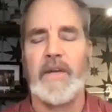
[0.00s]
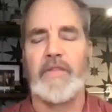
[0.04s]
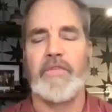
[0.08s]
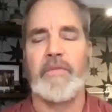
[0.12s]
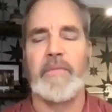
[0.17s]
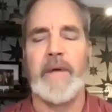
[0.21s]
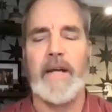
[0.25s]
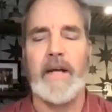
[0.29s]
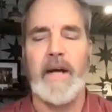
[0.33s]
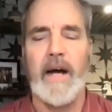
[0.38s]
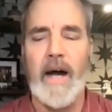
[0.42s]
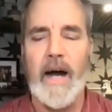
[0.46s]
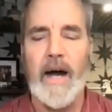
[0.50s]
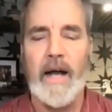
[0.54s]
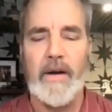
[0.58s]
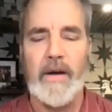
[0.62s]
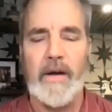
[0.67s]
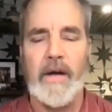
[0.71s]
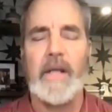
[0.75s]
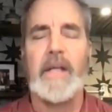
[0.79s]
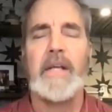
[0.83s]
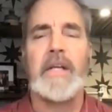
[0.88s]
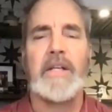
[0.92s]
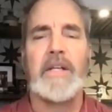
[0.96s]
for my
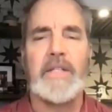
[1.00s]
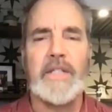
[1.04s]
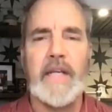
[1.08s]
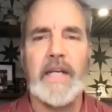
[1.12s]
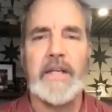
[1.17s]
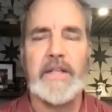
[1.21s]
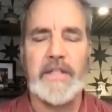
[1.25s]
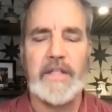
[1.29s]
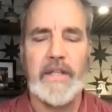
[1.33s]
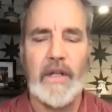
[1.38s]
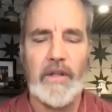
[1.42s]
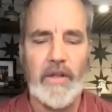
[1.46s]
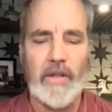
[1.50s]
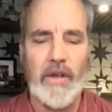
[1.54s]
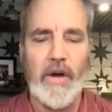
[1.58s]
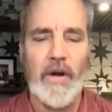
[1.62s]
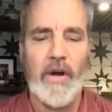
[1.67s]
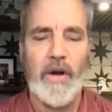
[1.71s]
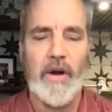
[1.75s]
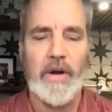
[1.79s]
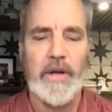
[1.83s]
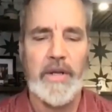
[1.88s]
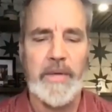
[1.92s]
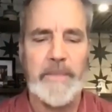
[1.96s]
honor, says the
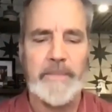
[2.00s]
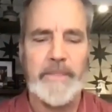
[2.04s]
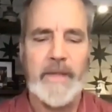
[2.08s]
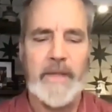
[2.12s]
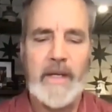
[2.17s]
Lord.